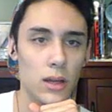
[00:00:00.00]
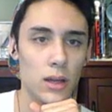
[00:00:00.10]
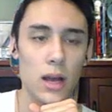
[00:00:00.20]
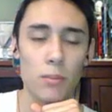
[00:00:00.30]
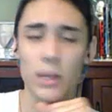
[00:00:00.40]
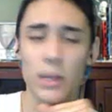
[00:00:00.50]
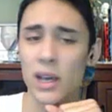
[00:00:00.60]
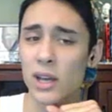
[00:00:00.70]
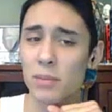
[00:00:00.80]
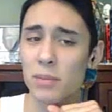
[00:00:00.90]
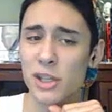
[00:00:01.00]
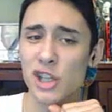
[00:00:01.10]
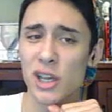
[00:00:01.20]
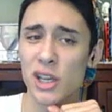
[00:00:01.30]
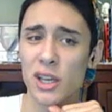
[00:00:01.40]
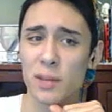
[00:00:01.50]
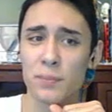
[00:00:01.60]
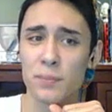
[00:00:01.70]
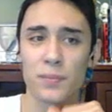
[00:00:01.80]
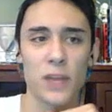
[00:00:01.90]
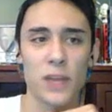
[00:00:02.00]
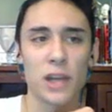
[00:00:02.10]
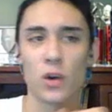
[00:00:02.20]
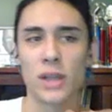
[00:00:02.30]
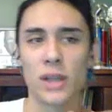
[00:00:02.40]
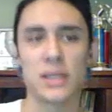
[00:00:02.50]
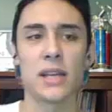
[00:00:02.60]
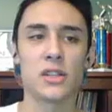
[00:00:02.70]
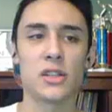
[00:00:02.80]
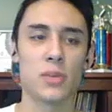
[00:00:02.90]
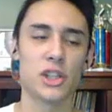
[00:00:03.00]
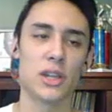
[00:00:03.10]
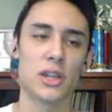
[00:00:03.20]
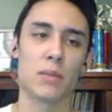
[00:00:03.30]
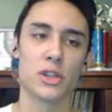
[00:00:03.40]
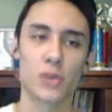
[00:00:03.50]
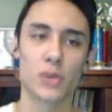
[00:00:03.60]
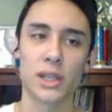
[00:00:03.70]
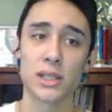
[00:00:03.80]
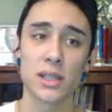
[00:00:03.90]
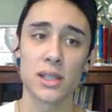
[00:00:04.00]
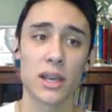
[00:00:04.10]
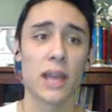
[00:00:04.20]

I'm gonna be cheeky. I don't want to take too much damage with this thing,